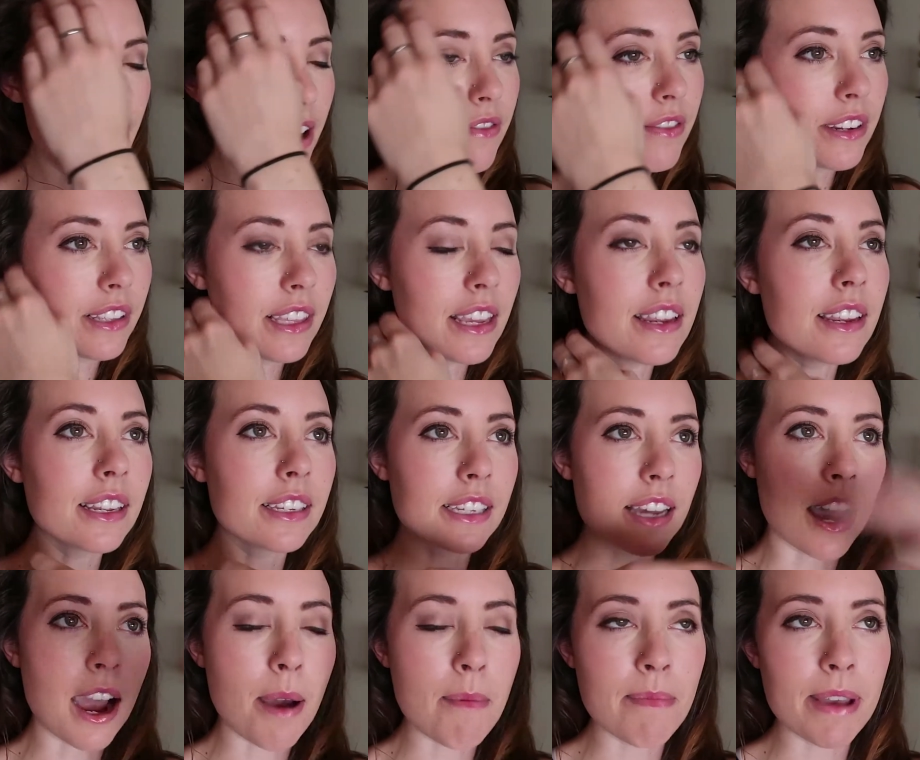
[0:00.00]
Everything is
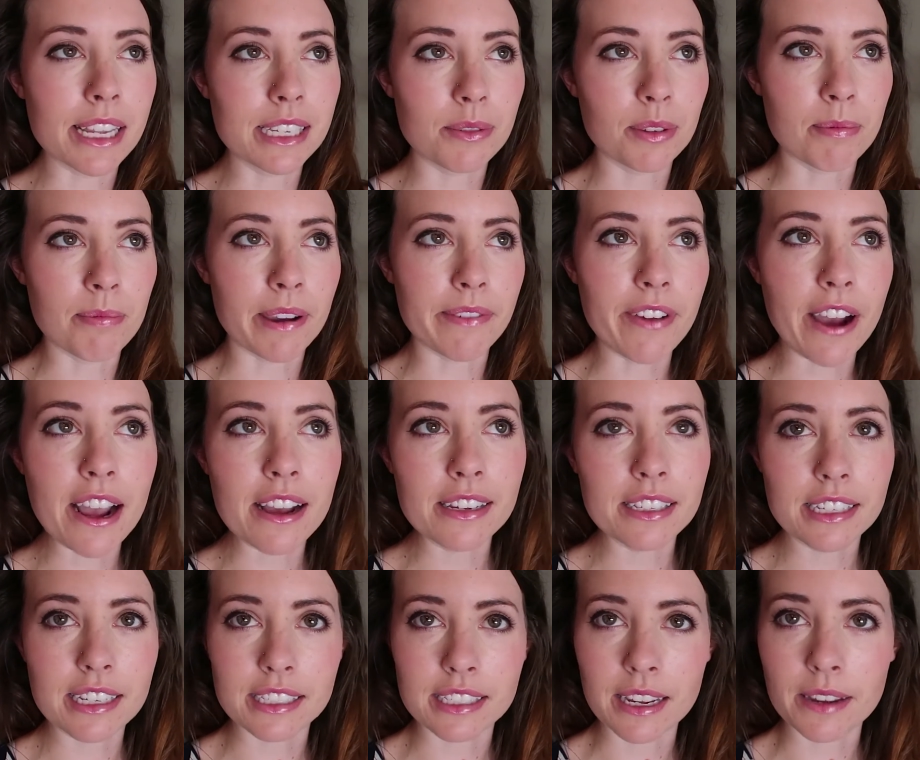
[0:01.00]
a hot mess with my
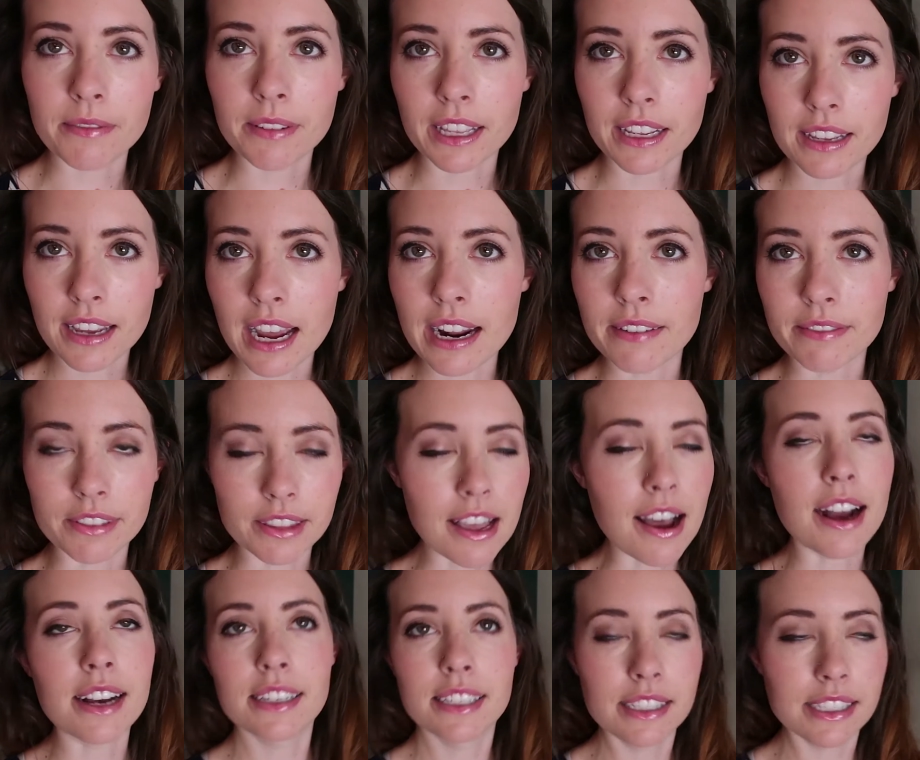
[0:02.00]
files because I've like kind of
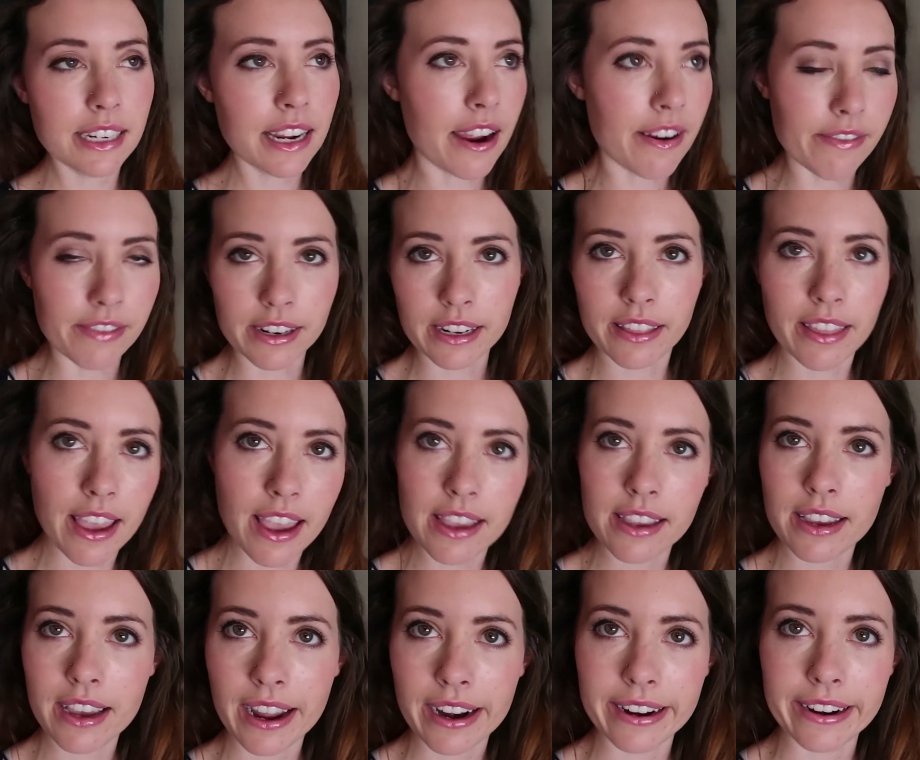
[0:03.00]
lost
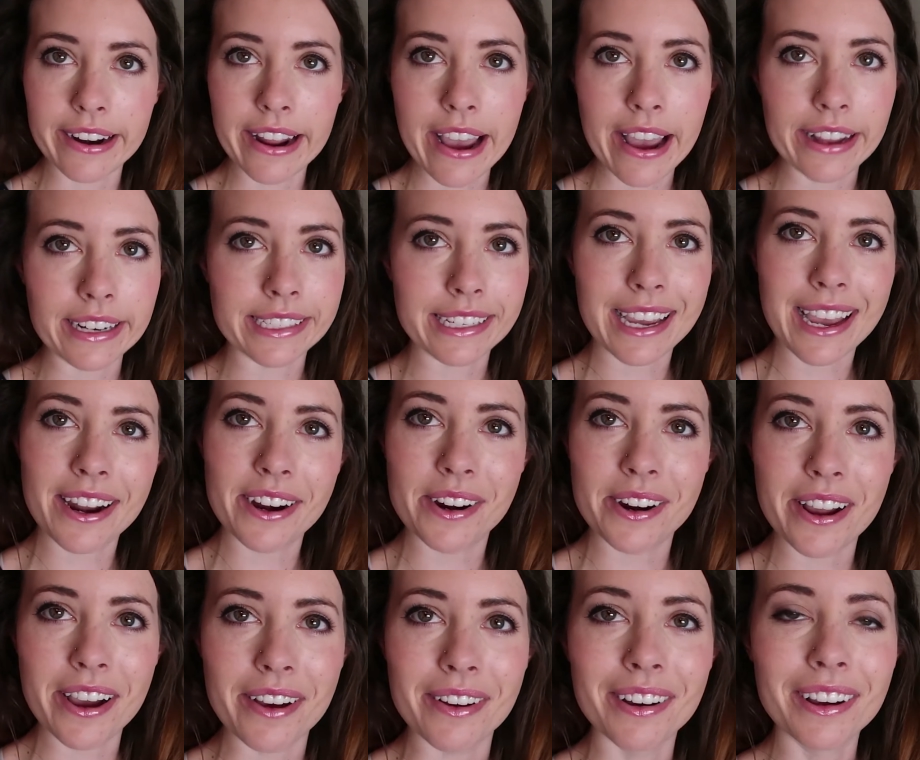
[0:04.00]
everything, kind of not, I
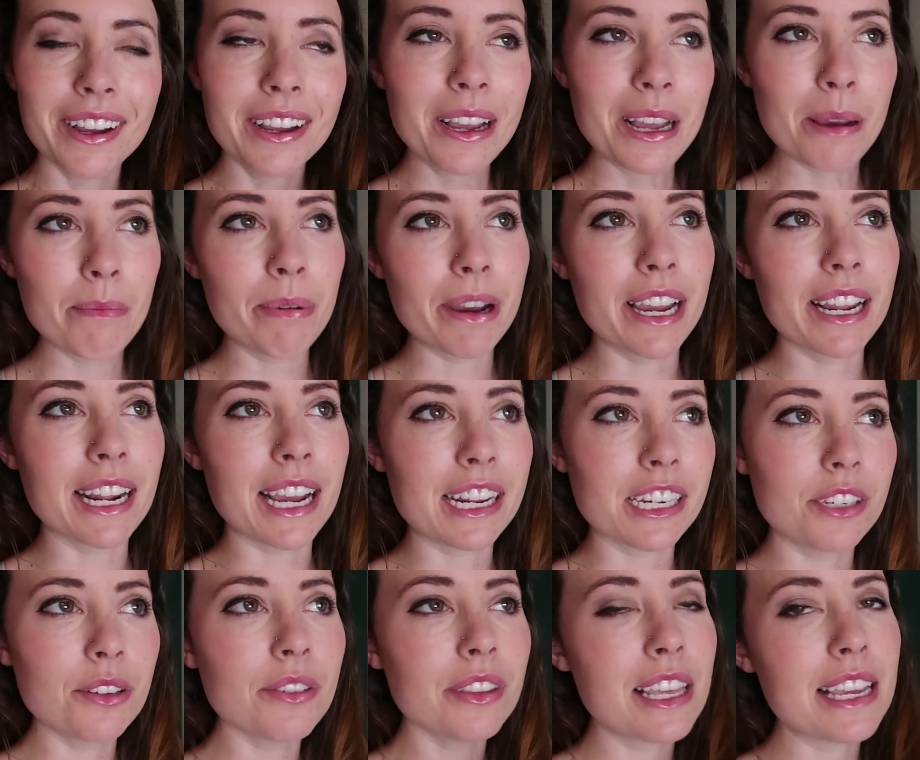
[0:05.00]
don't know. But
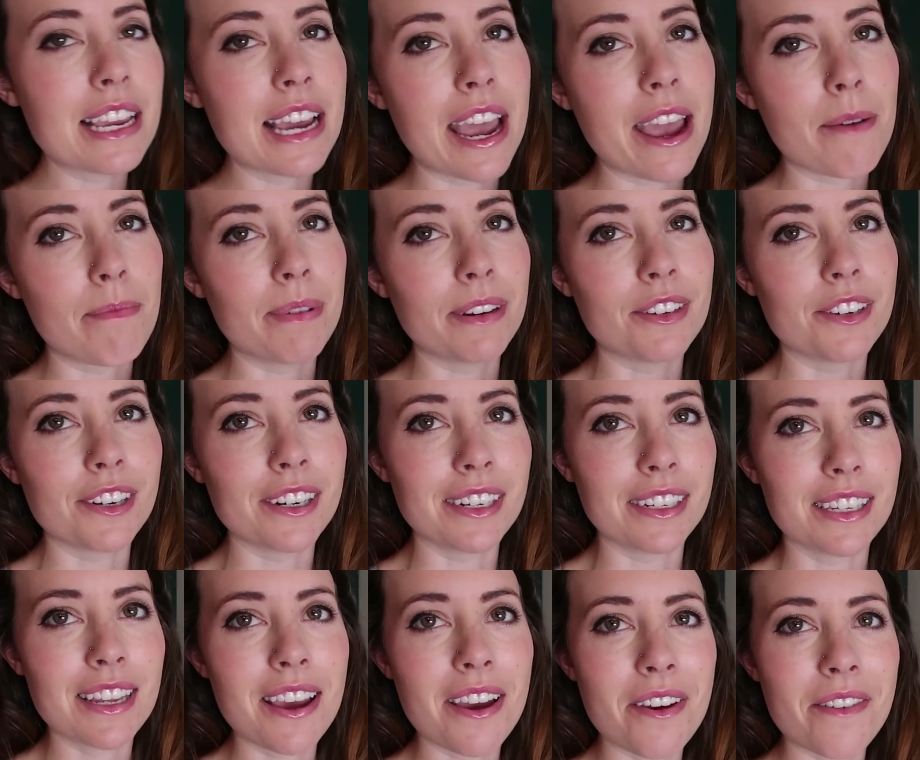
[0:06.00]
I do think I have
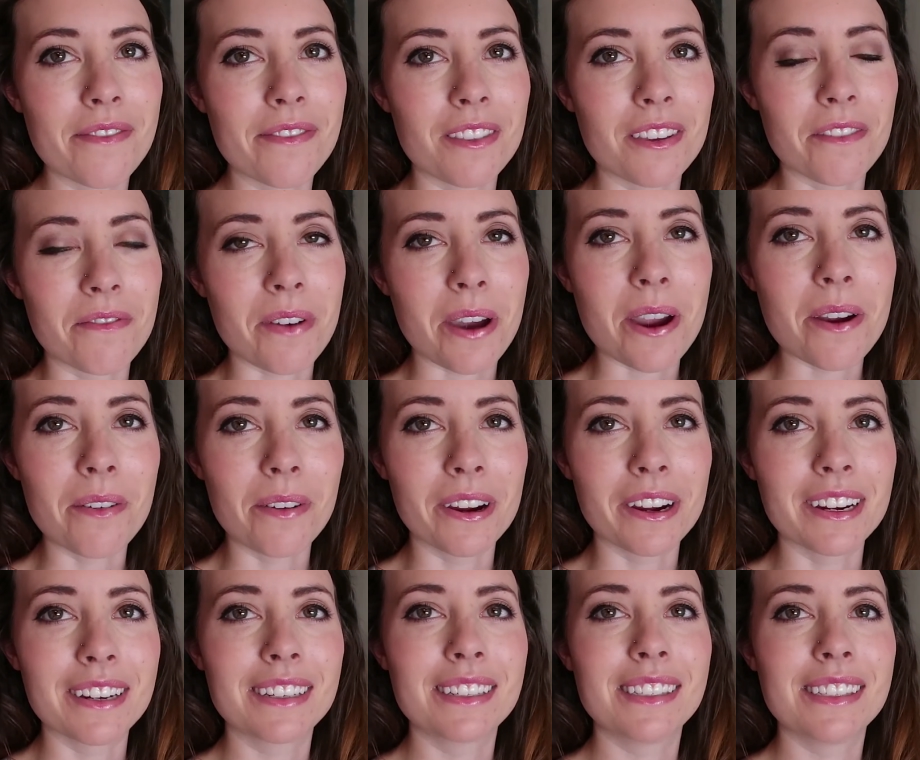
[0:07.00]
pictures of the
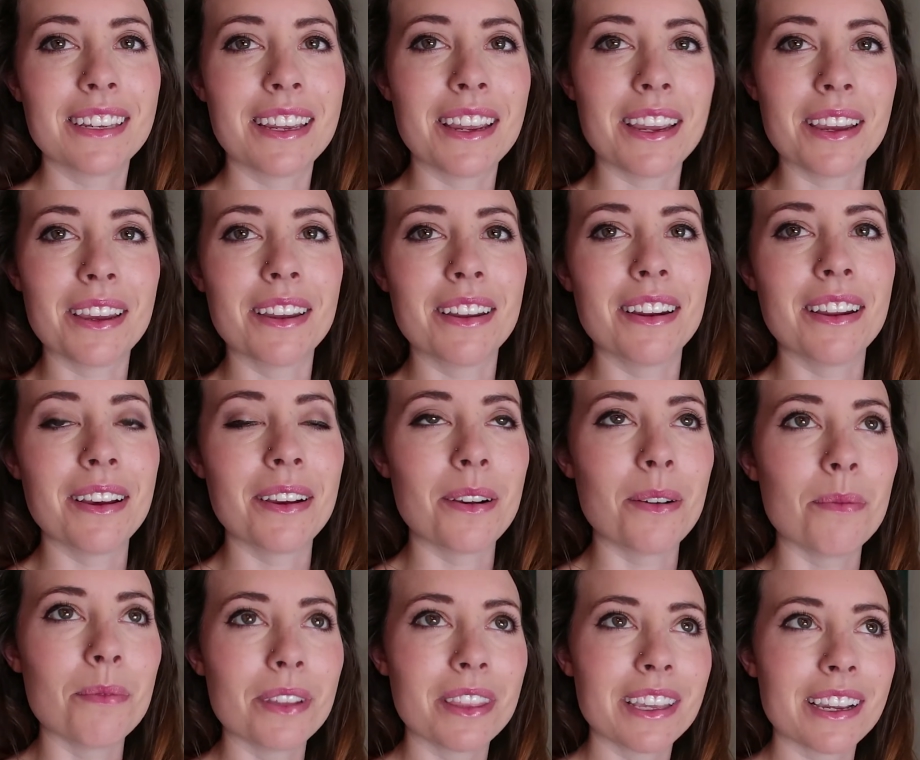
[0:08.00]
fireworks
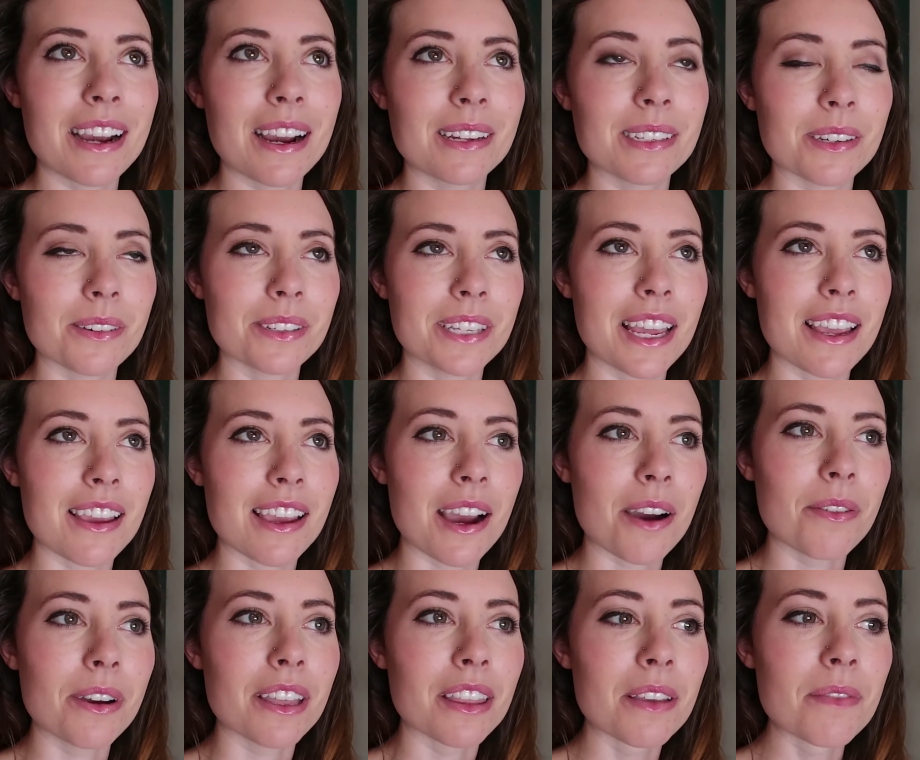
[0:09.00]
and with the guys I was hanging
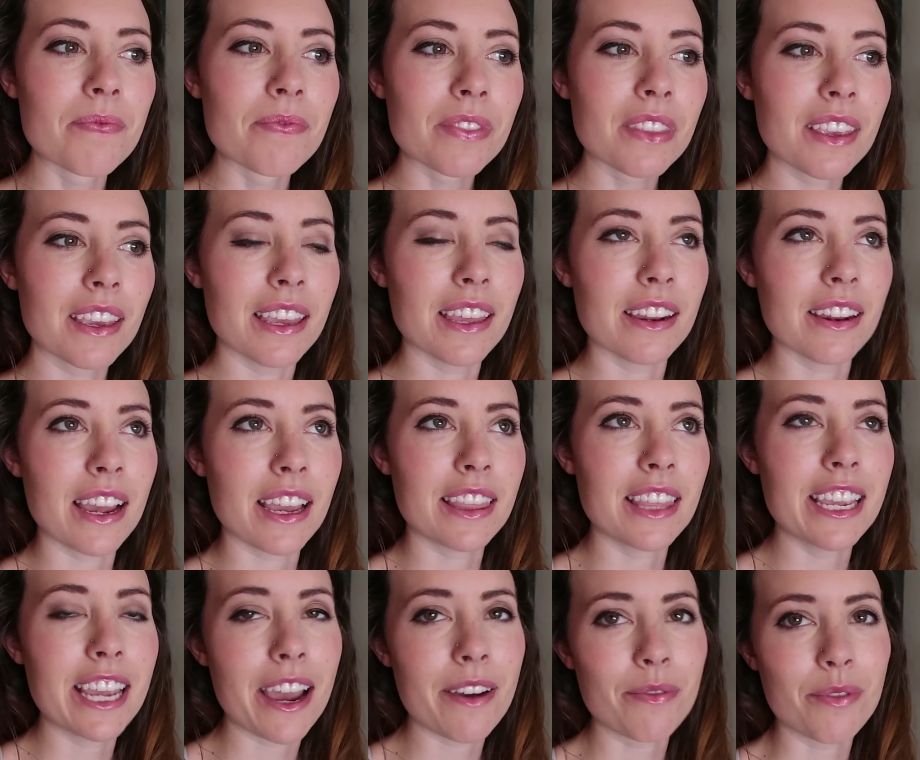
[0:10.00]
out with, and I
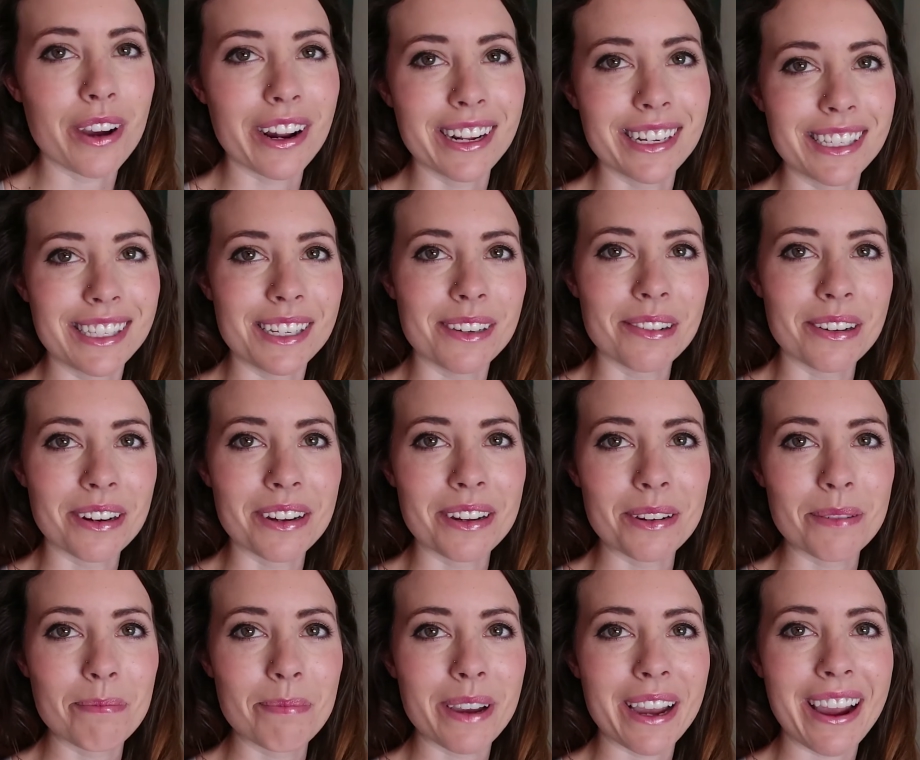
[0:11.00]
think I have one at
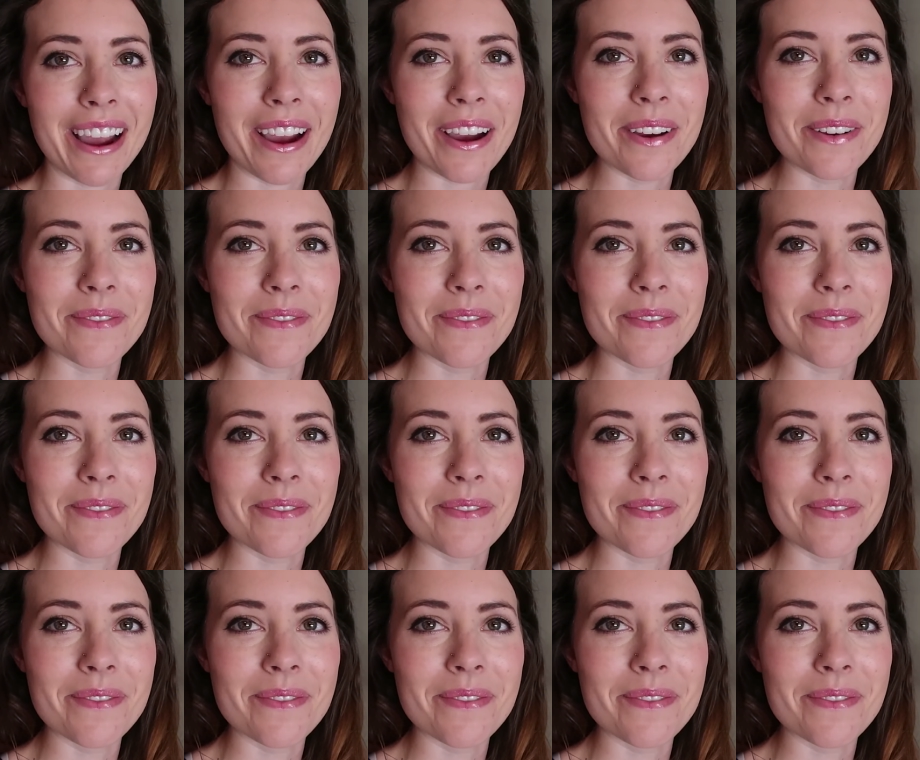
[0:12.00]
SeaWorld. But